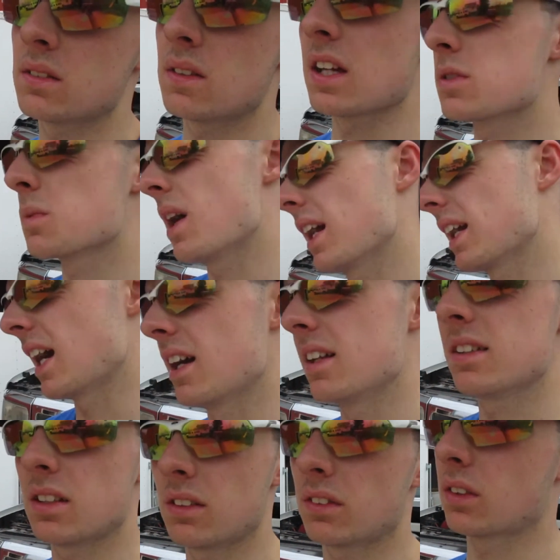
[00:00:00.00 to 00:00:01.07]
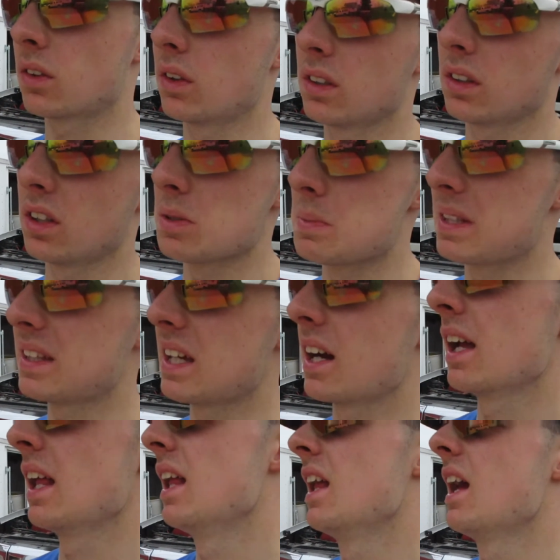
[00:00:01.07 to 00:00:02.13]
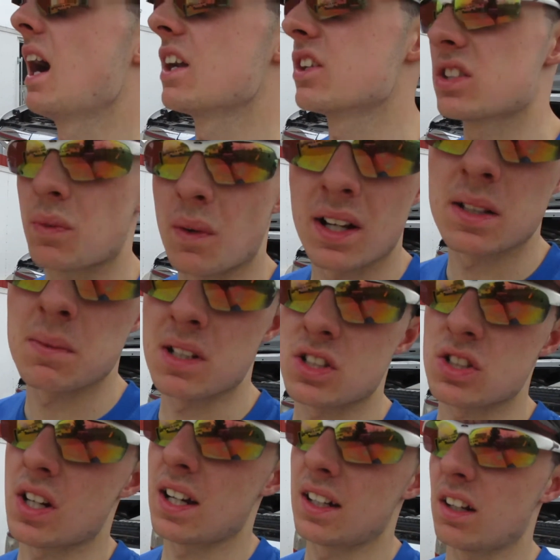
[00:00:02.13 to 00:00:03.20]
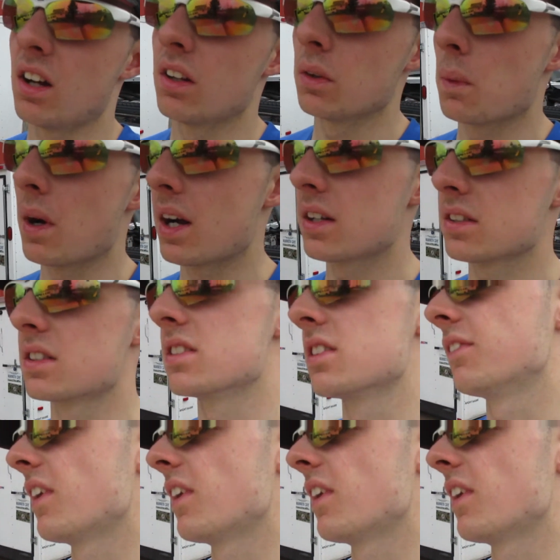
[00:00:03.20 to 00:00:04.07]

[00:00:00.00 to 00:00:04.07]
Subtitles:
That's why I kind of didn't record a little bit there. I just wanted to make sure I had all the wires, because if